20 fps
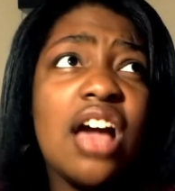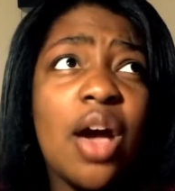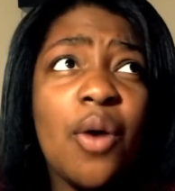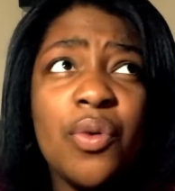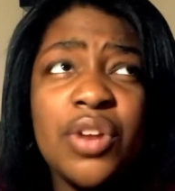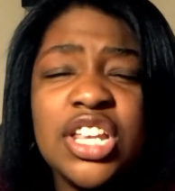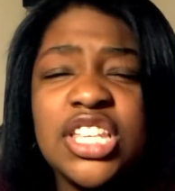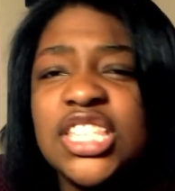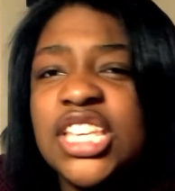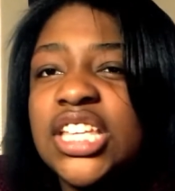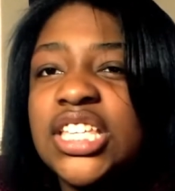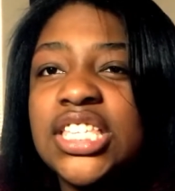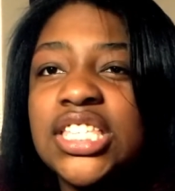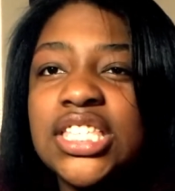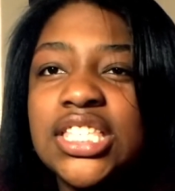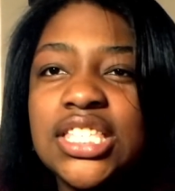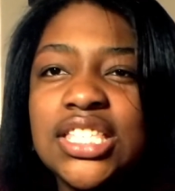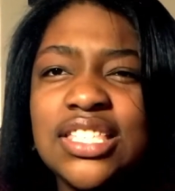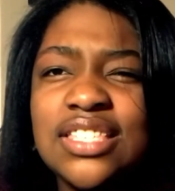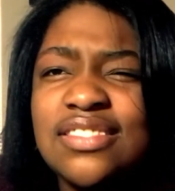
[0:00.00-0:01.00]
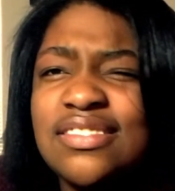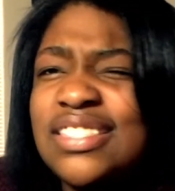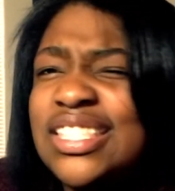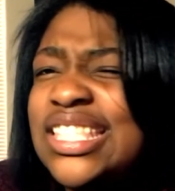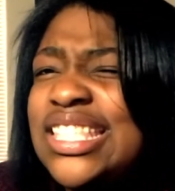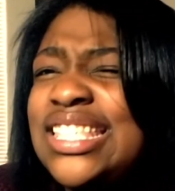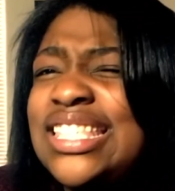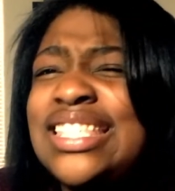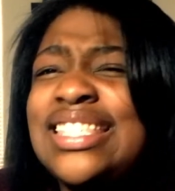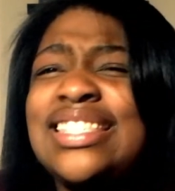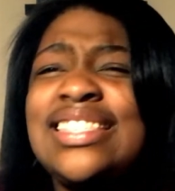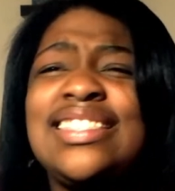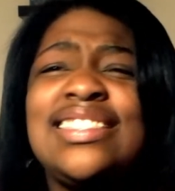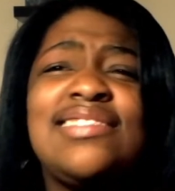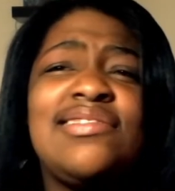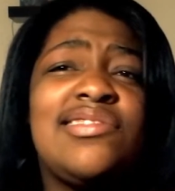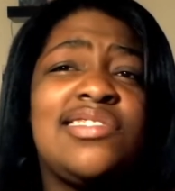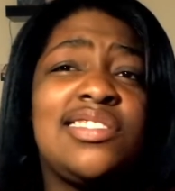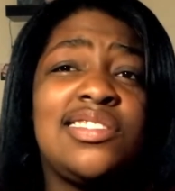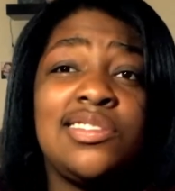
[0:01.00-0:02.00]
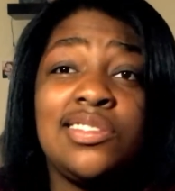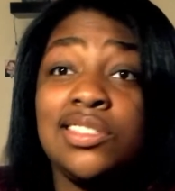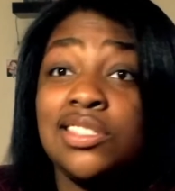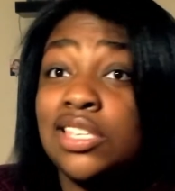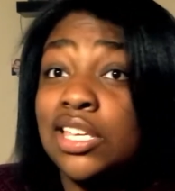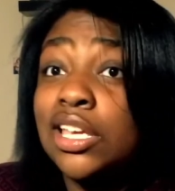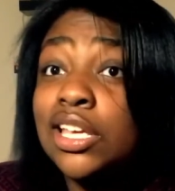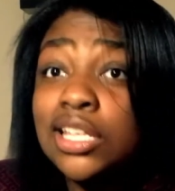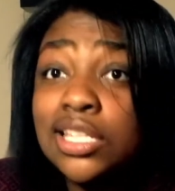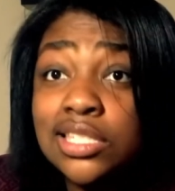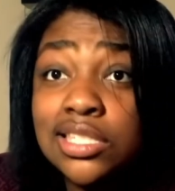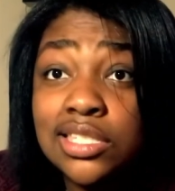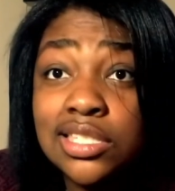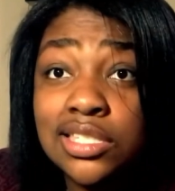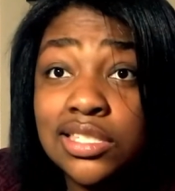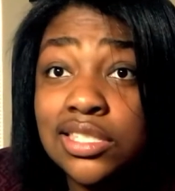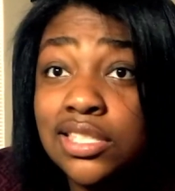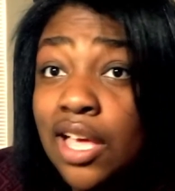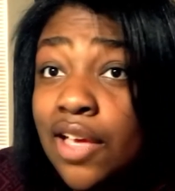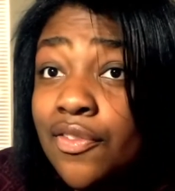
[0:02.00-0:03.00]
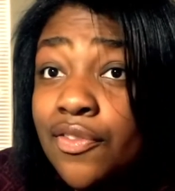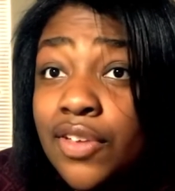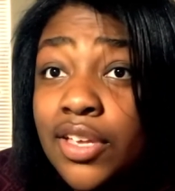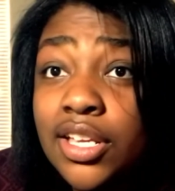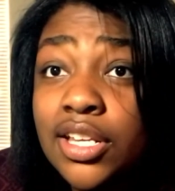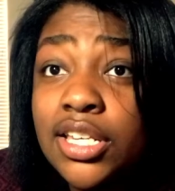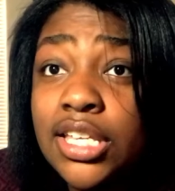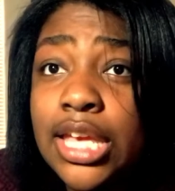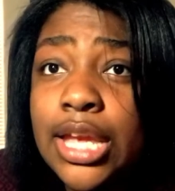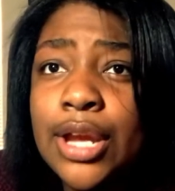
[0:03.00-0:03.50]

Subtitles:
want to say 6-7